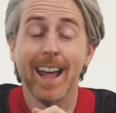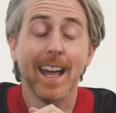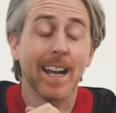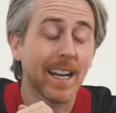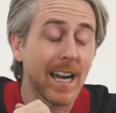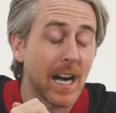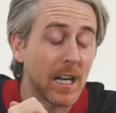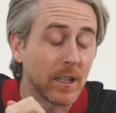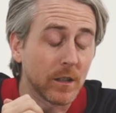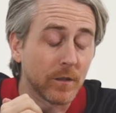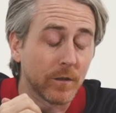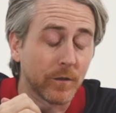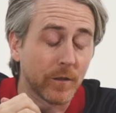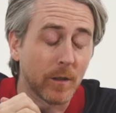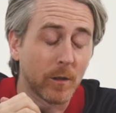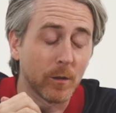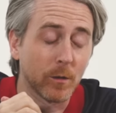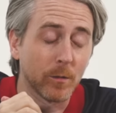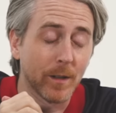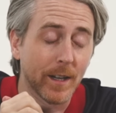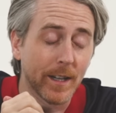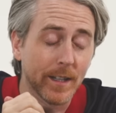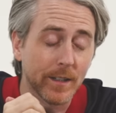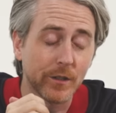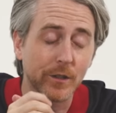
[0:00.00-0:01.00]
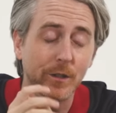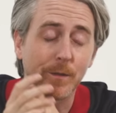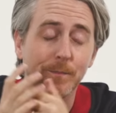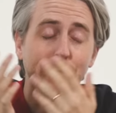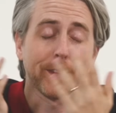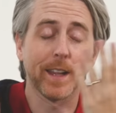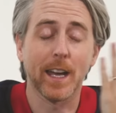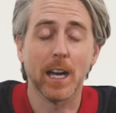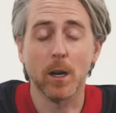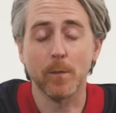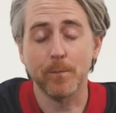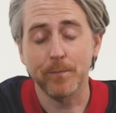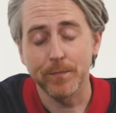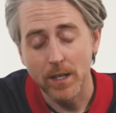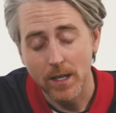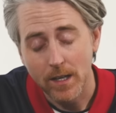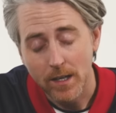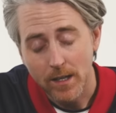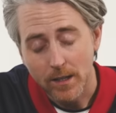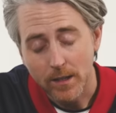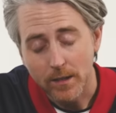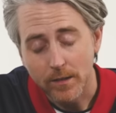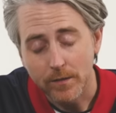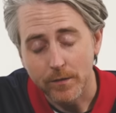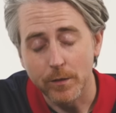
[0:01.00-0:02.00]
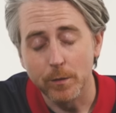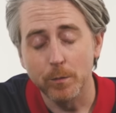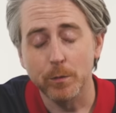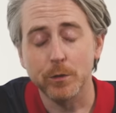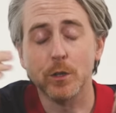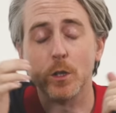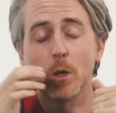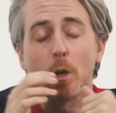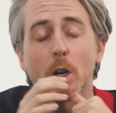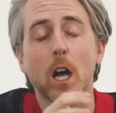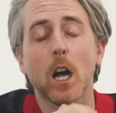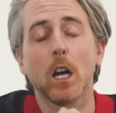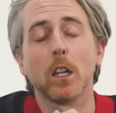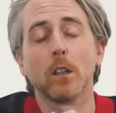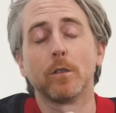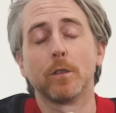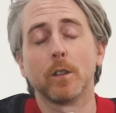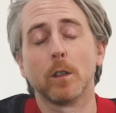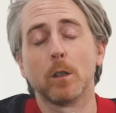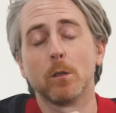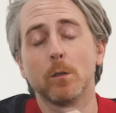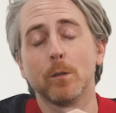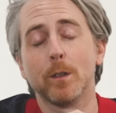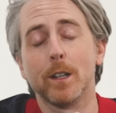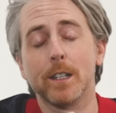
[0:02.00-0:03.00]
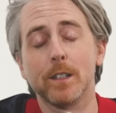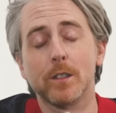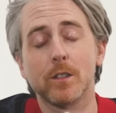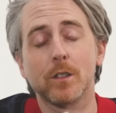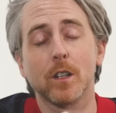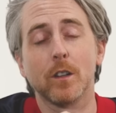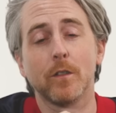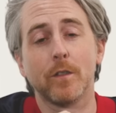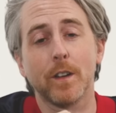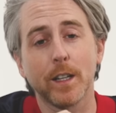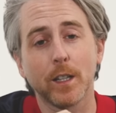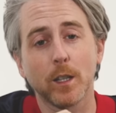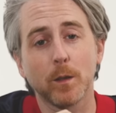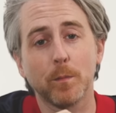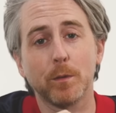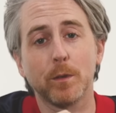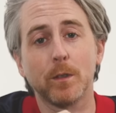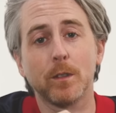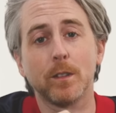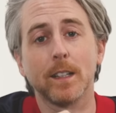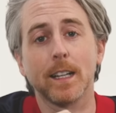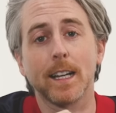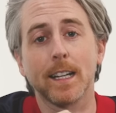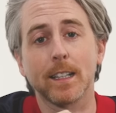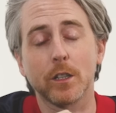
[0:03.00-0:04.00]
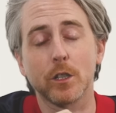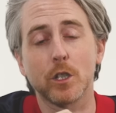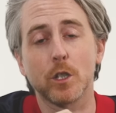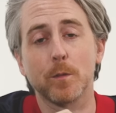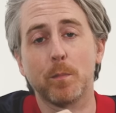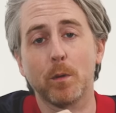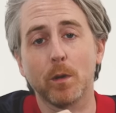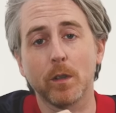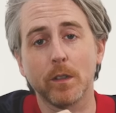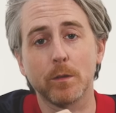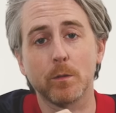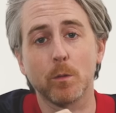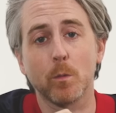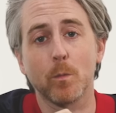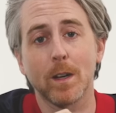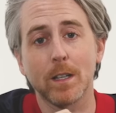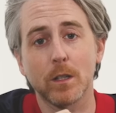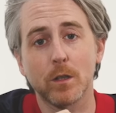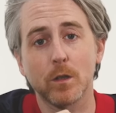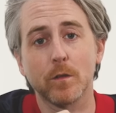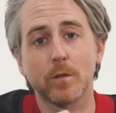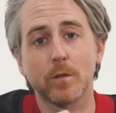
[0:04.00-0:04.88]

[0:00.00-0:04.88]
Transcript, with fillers: and cauliflower rice. Now, there was no cauliflower rice available at the Chipotle's we went